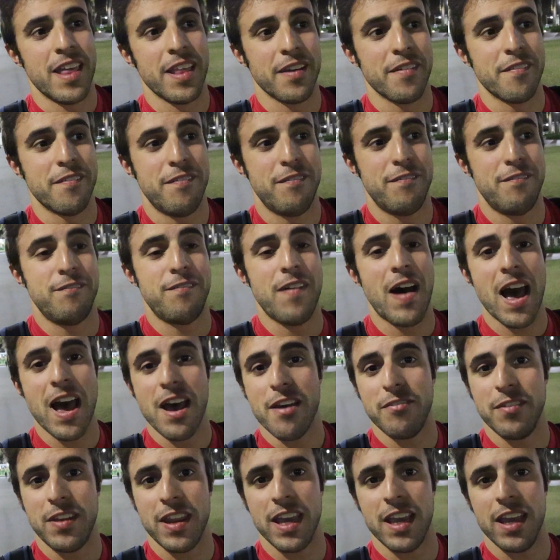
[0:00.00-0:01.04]
think
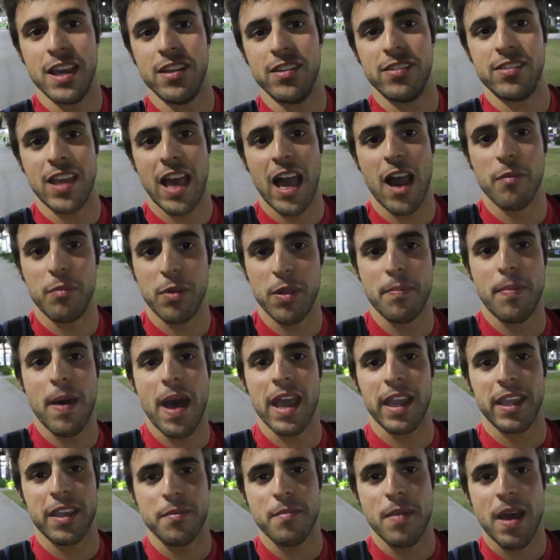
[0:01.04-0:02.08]
five days, I'll be
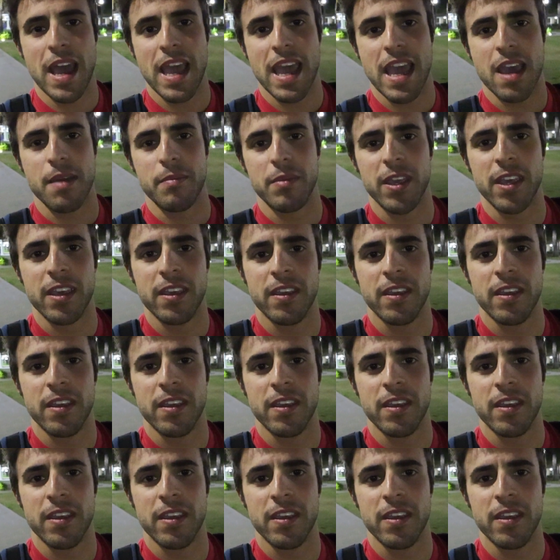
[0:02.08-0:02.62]
back in Miami.